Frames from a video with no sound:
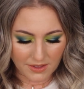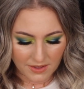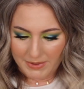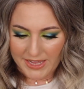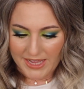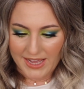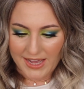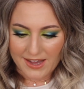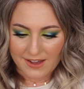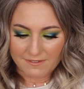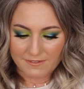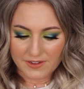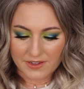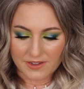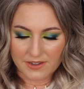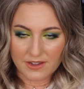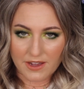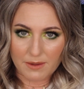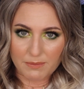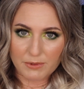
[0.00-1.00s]
I have
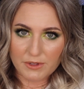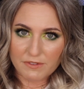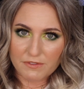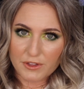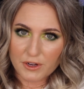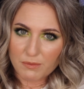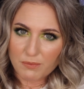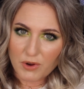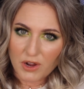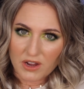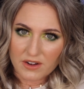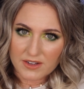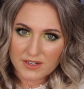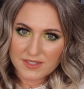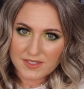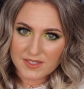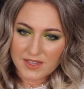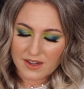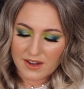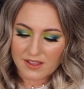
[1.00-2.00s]
a couple of their
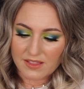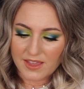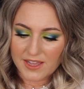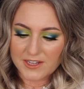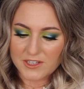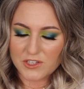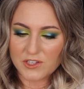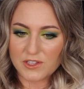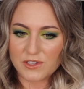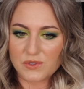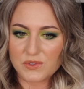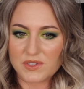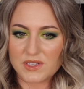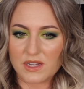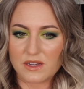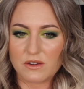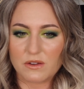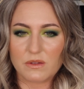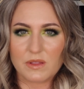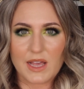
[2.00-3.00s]
products that I like to use.
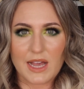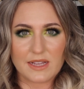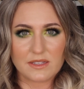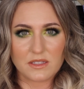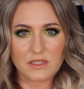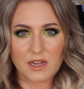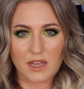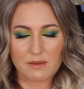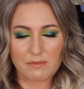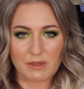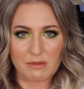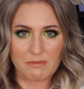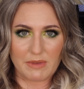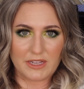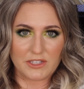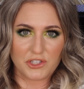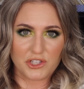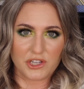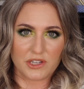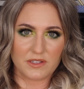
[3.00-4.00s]
I know last time I
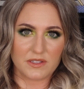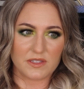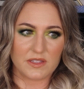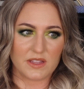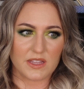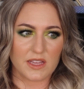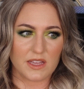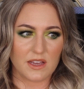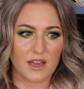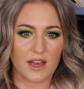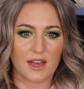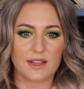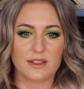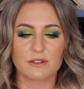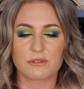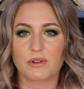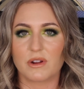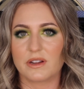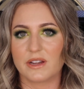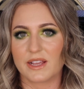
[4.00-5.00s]
mentioned the
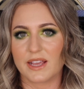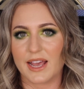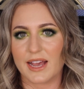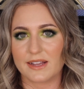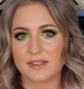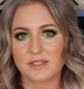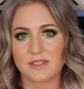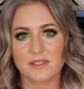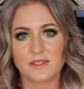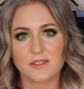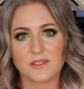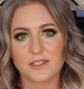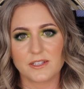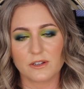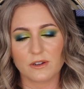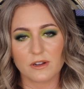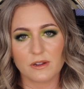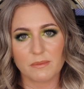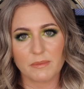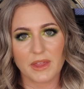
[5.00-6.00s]
hyaluronic acid
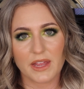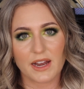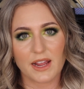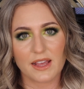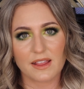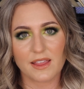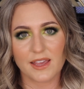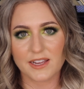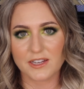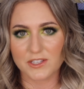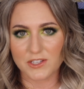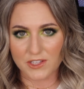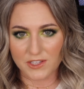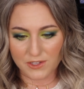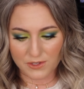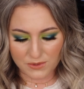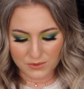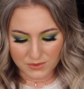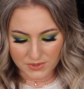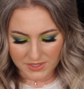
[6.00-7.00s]
serum that I like to
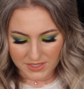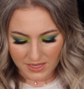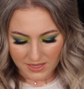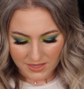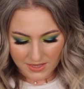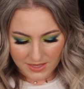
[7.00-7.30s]
use,